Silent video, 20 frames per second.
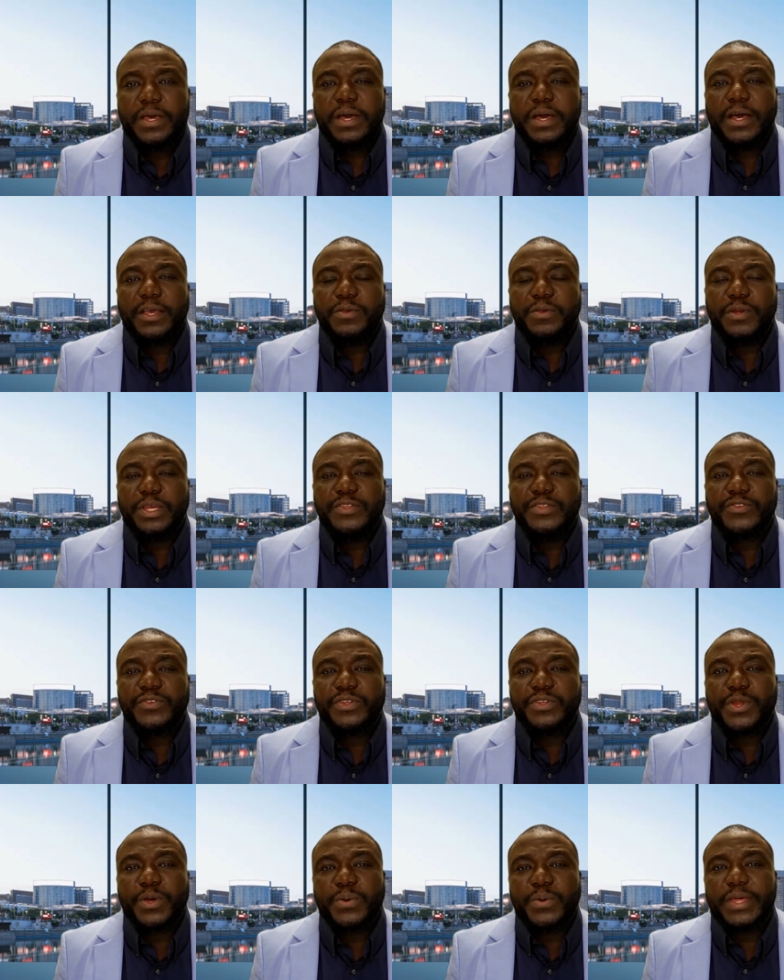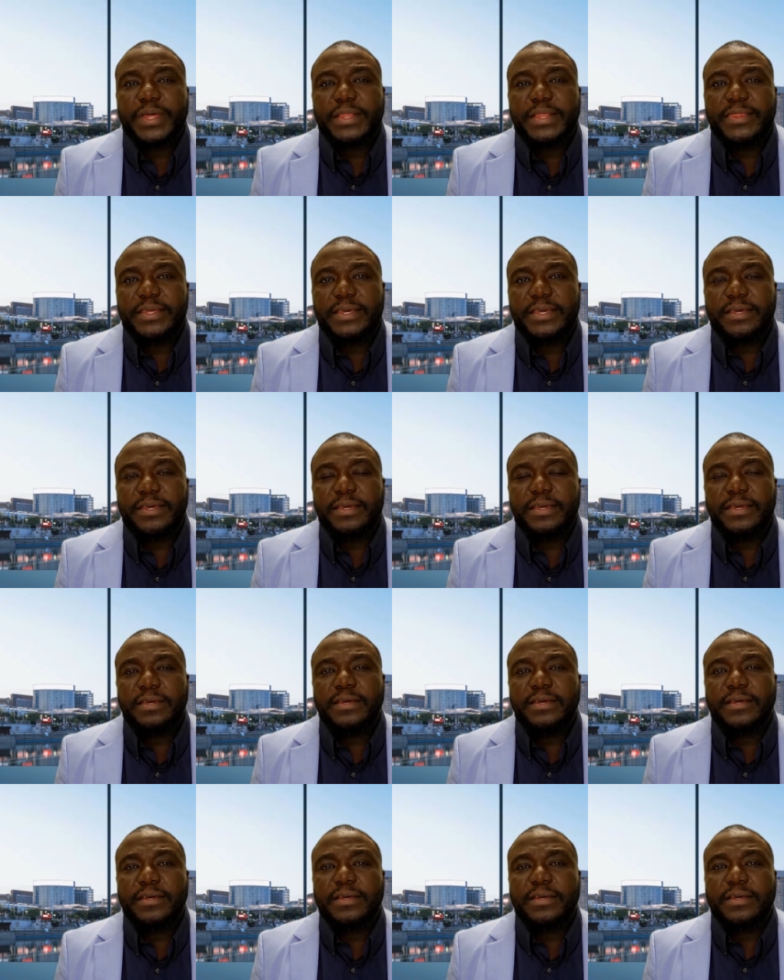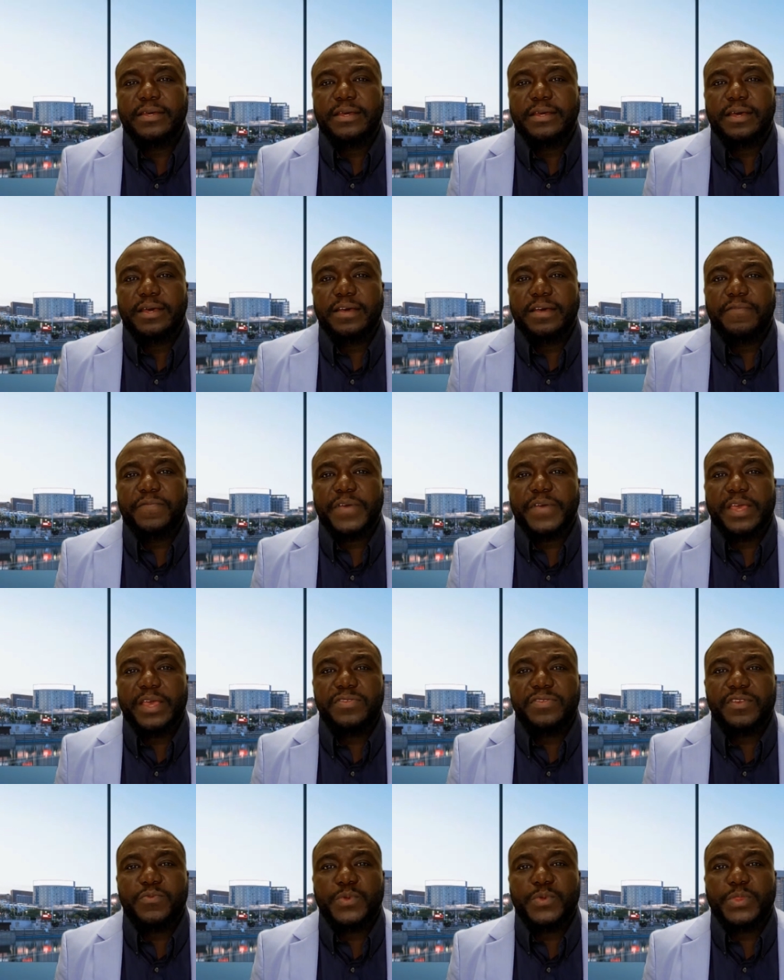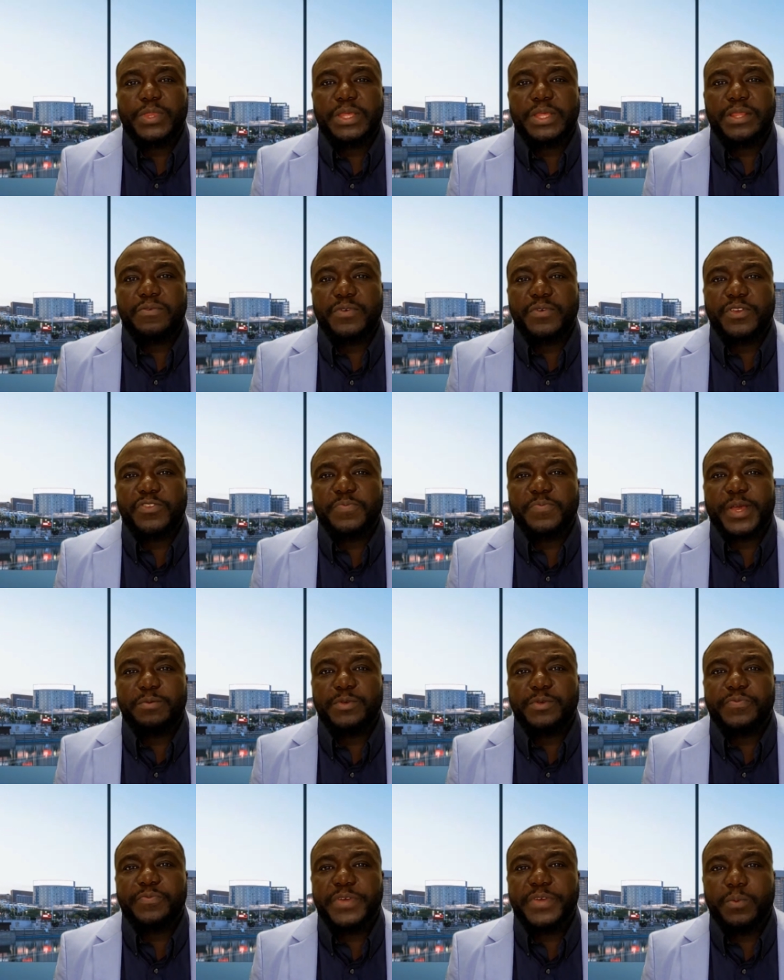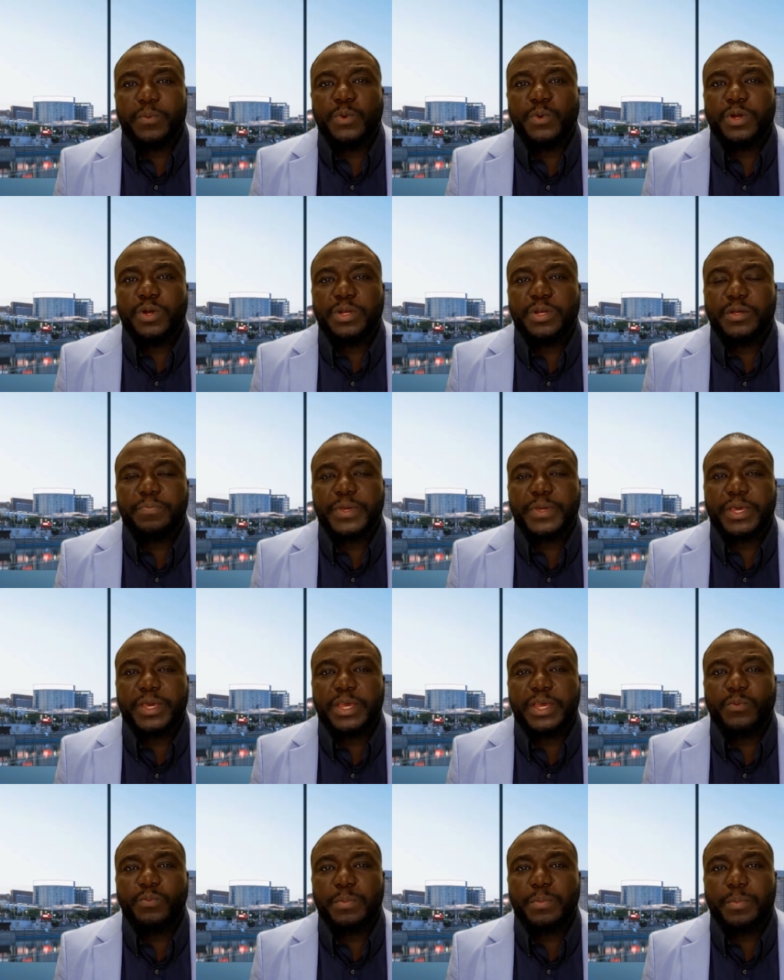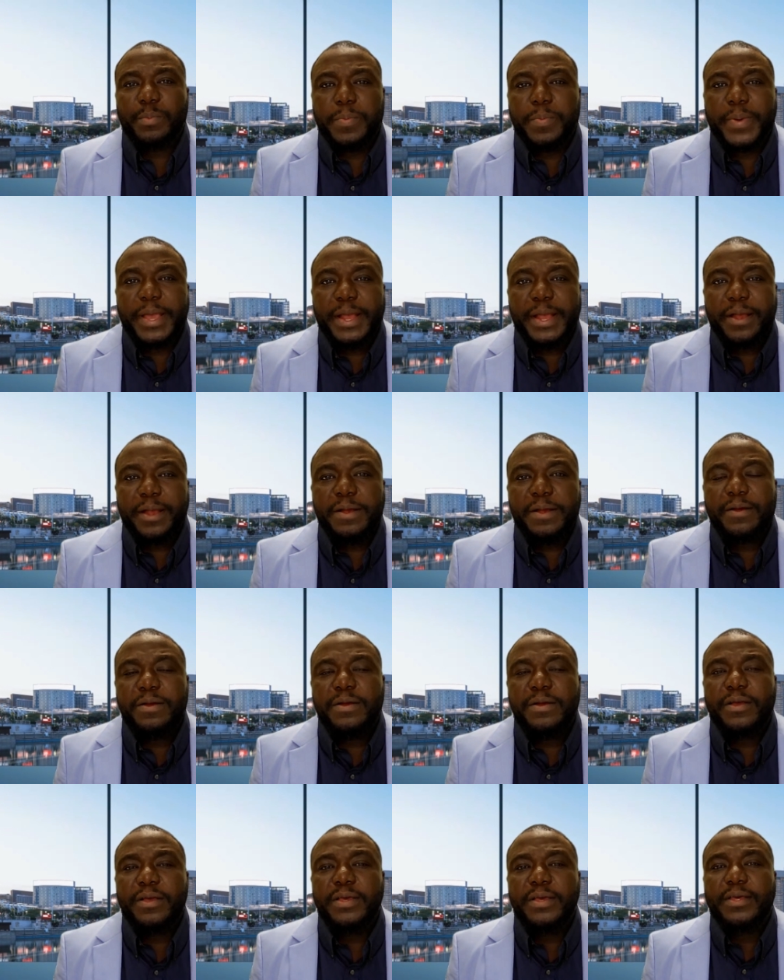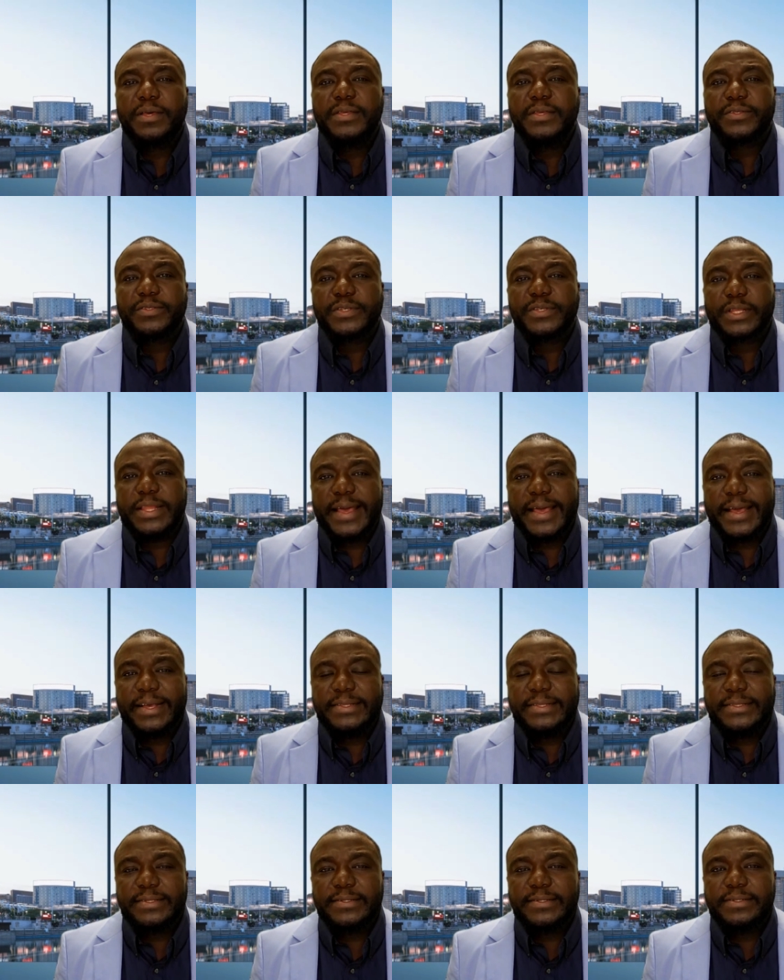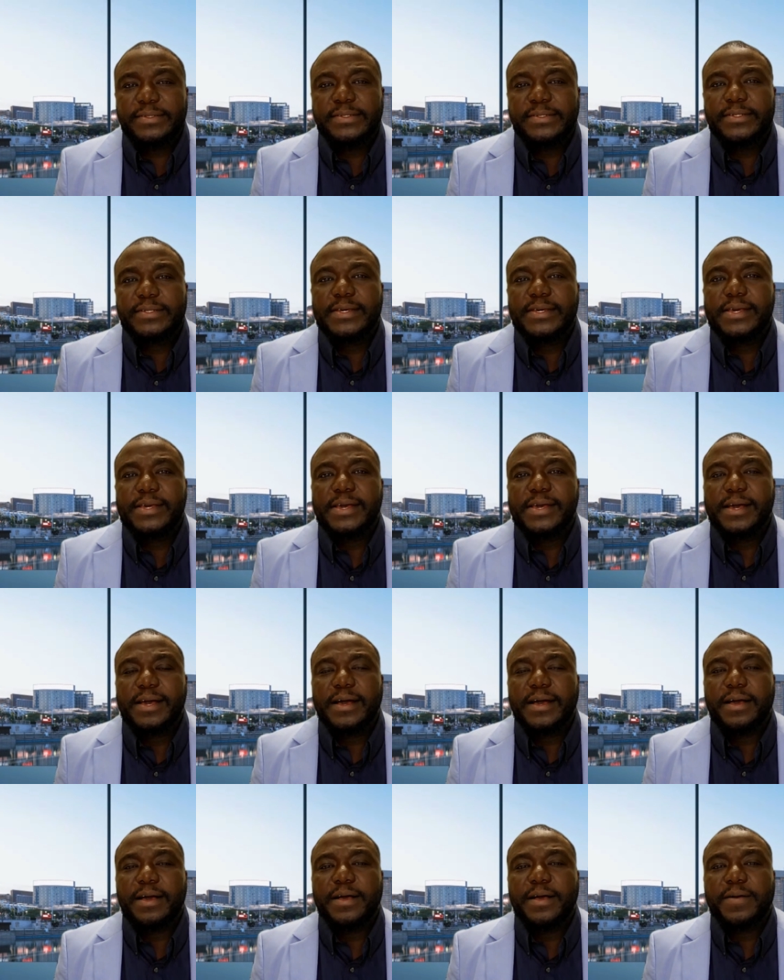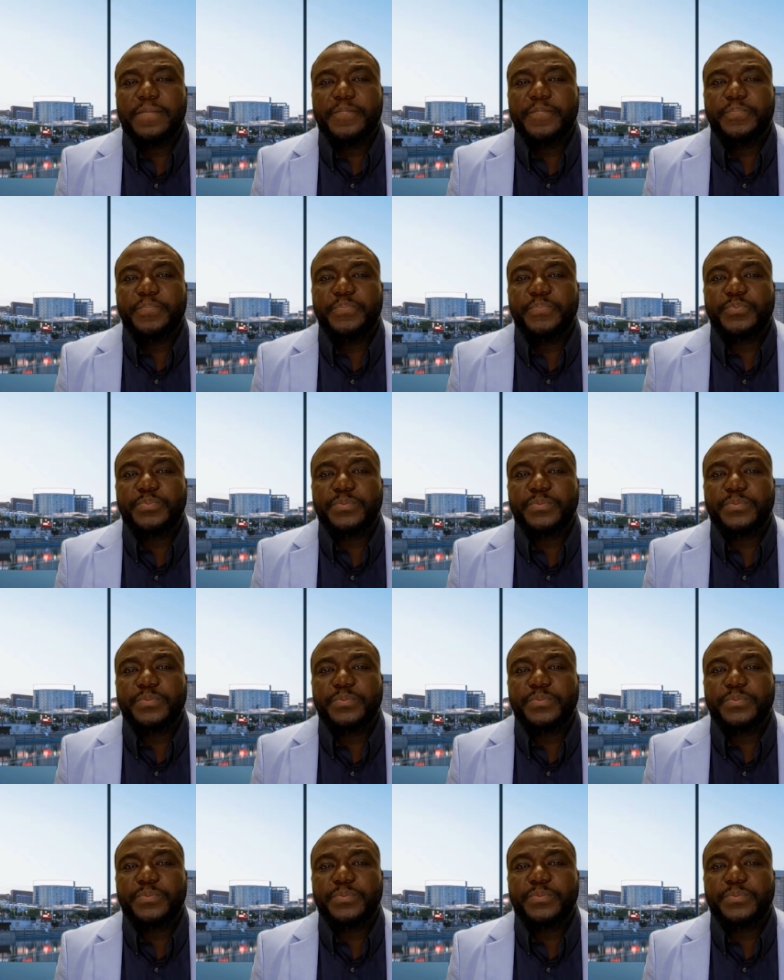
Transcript: Uh, you need to know that the uh, phases within the risk management framework begin with prepare, select, um,